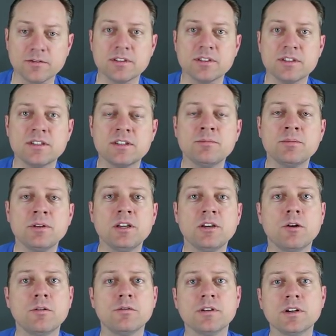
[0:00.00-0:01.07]
is simply
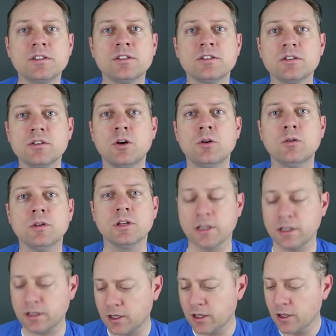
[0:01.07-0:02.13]
go very
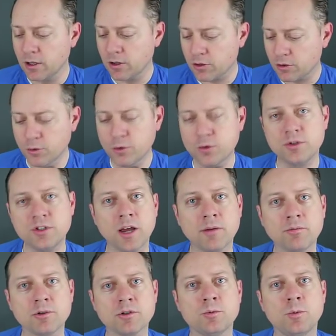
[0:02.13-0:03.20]
slowly through
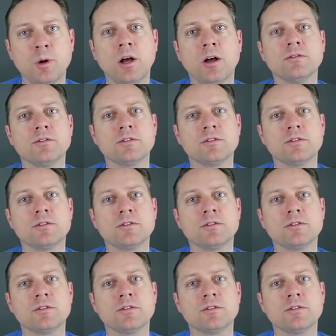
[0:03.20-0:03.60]
chapter 12.